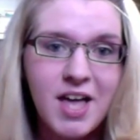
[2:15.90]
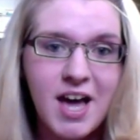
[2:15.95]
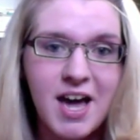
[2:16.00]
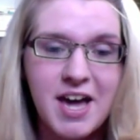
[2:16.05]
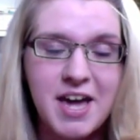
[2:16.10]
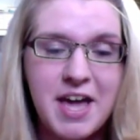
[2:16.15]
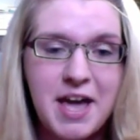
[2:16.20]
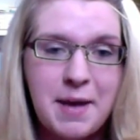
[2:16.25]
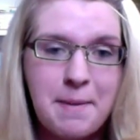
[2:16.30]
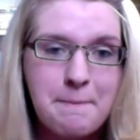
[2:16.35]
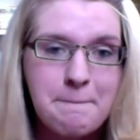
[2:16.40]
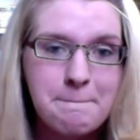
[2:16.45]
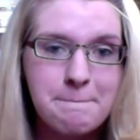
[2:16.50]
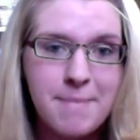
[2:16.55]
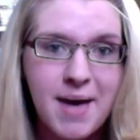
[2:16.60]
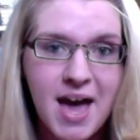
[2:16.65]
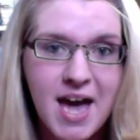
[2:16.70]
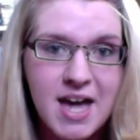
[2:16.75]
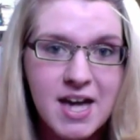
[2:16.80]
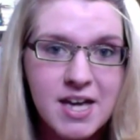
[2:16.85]
I am
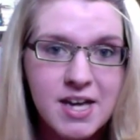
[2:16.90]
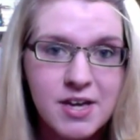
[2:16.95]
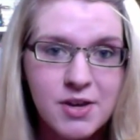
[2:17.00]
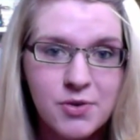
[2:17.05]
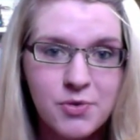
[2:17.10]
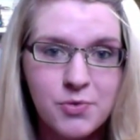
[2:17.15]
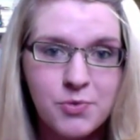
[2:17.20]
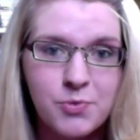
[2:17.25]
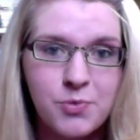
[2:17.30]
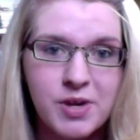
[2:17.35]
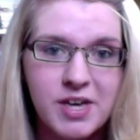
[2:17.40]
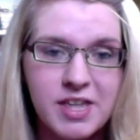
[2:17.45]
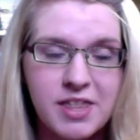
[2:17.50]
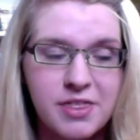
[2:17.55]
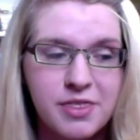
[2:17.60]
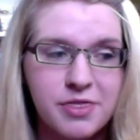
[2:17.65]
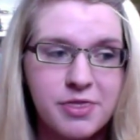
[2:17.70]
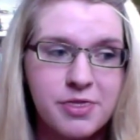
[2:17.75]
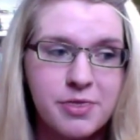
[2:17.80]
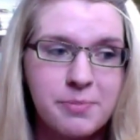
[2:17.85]
back with
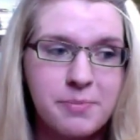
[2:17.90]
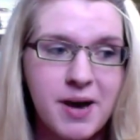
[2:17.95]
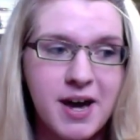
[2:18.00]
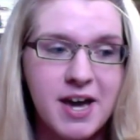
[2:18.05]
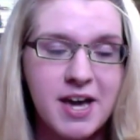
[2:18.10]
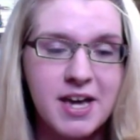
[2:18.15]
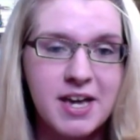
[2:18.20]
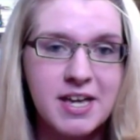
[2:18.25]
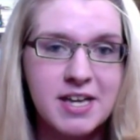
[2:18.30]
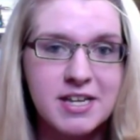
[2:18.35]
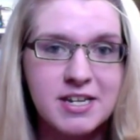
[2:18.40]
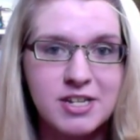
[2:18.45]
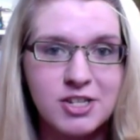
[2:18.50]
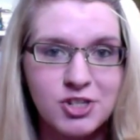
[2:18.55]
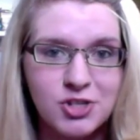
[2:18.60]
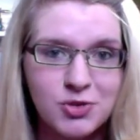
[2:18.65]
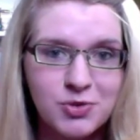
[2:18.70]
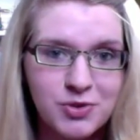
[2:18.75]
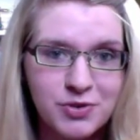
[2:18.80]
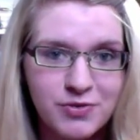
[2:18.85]
my
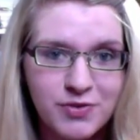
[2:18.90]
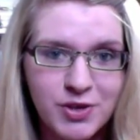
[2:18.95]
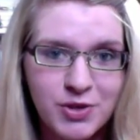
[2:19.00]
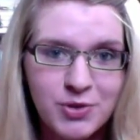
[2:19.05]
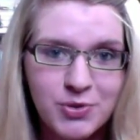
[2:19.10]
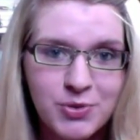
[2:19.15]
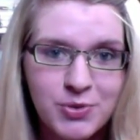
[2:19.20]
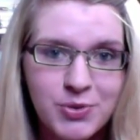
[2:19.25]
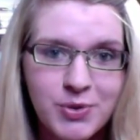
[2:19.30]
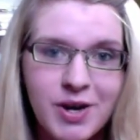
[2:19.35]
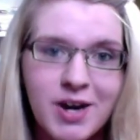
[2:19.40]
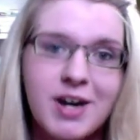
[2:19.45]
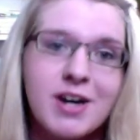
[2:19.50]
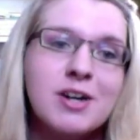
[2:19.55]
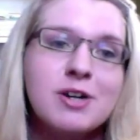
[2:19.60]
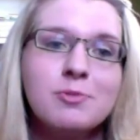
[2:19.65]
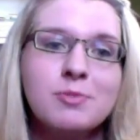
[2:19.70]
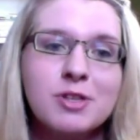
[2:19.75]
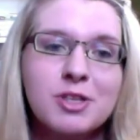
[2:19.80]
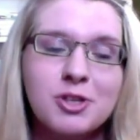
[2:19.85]
initial review,
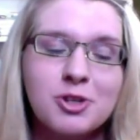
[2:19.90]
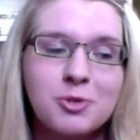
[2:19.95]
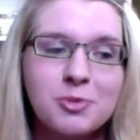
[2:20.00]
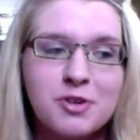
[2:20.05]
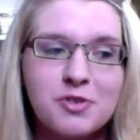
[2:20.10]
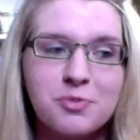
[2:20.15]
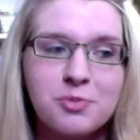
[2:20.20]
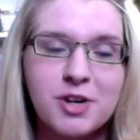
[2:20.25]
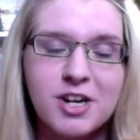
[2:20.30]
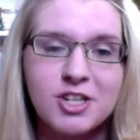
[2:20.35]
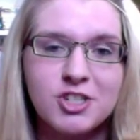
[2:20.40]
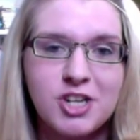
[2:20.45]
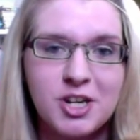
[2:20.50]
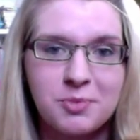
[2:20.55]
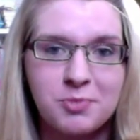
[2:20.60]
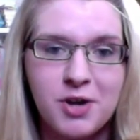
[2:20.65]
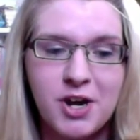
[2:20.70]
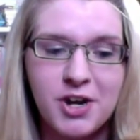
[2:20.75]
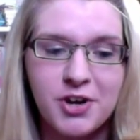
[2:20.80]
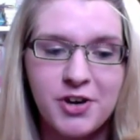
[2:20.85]
a little bit of project
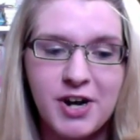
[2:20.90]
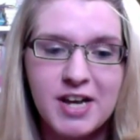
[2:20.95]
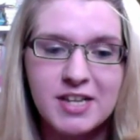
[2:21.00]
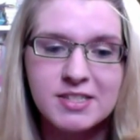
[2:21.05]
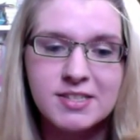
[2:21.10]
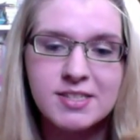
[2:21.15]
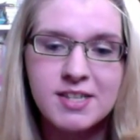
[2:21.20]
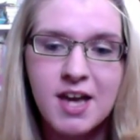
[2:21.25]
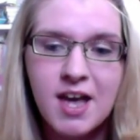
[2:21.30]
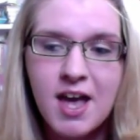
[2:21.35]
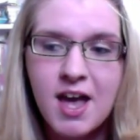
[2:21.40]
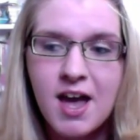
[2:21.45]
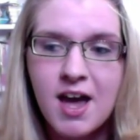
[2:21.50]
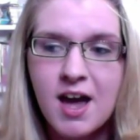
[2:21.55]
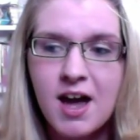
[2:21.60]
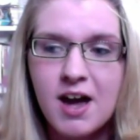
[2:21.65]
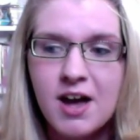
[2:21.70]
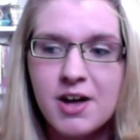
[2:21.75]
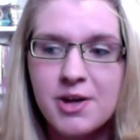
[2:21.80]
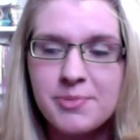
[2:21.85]
progress.
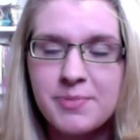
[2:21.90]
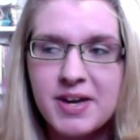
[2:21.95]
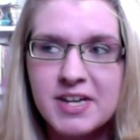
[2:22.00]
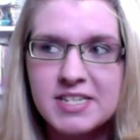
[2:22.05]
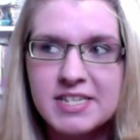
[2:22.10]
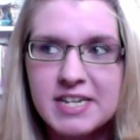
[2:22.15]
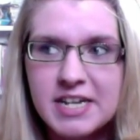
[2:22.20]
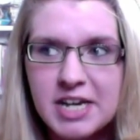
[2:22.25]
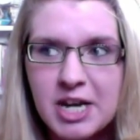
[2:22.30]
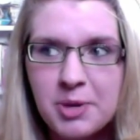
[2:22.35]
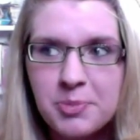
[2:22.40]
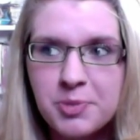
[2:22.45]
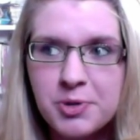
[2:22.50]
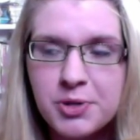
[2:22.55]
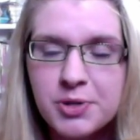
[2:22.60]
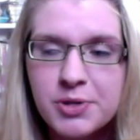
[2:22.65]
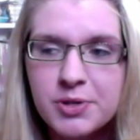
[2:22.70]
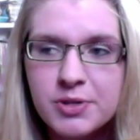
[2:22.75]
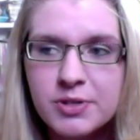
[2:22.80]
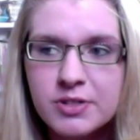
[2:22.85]
I did a
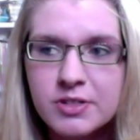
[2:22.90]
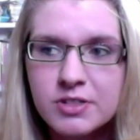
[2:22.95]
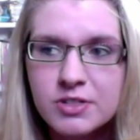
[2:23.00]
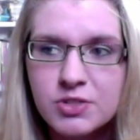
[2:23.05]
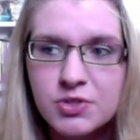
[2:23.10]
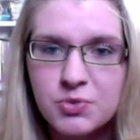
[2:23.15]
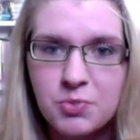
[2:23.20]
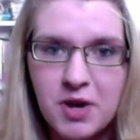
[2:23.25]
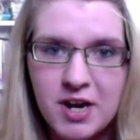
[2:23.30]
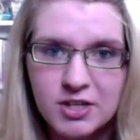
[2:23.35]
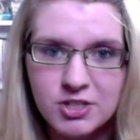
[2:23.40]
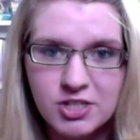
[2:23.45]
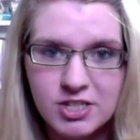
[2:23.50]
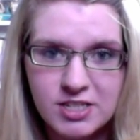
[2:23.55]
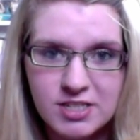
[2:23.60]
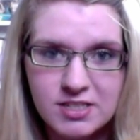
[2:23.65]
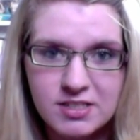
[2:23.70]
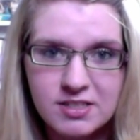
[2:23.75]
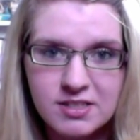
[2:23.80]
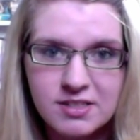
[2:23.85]
couple
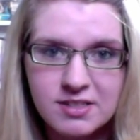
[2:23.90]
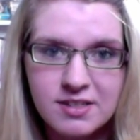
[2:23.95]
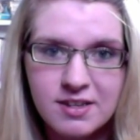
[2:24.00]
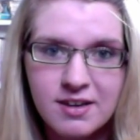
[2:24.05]
swatches.